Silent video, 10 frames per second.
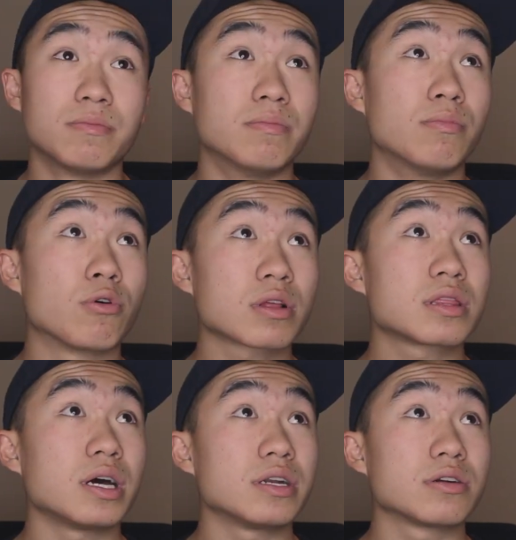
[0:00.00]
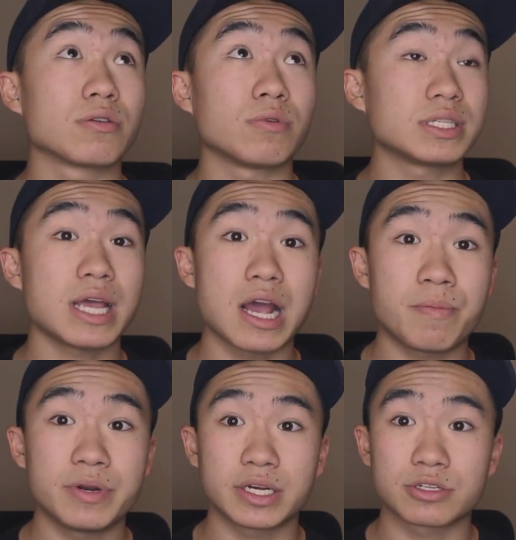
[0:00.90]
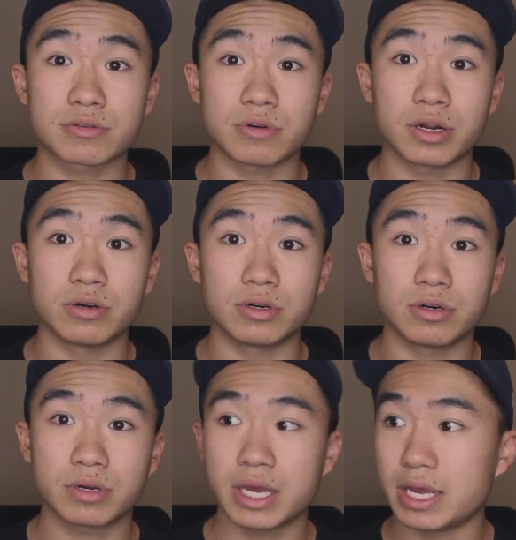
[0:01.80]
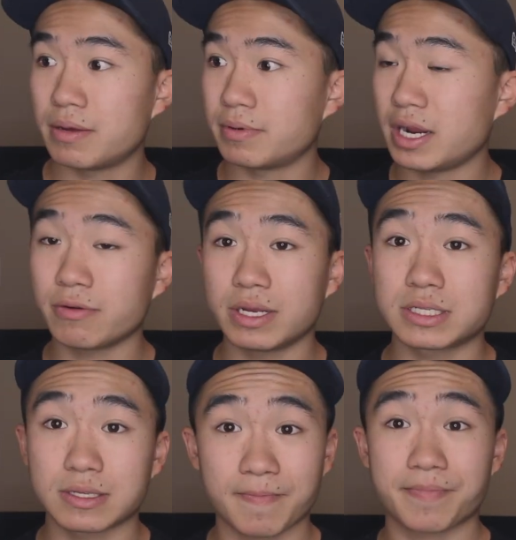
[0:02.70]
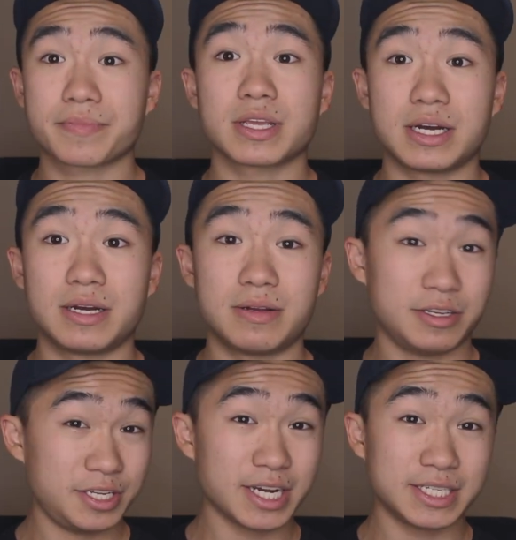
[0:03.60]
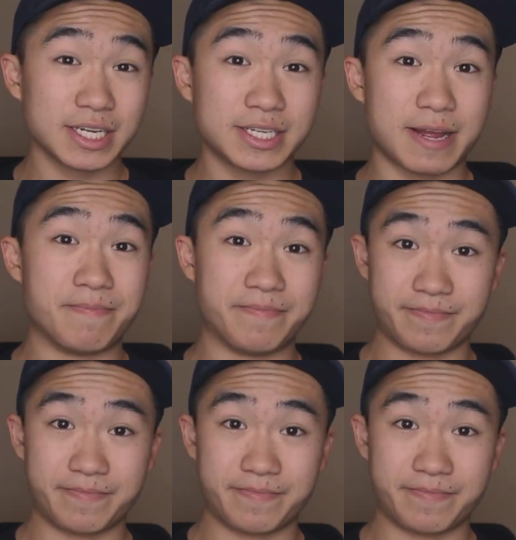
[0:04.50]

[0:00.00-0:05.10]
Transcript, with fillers: More thunder, what's happening in Toronto? Okay, but anyways, uh, I'll see you guys next time.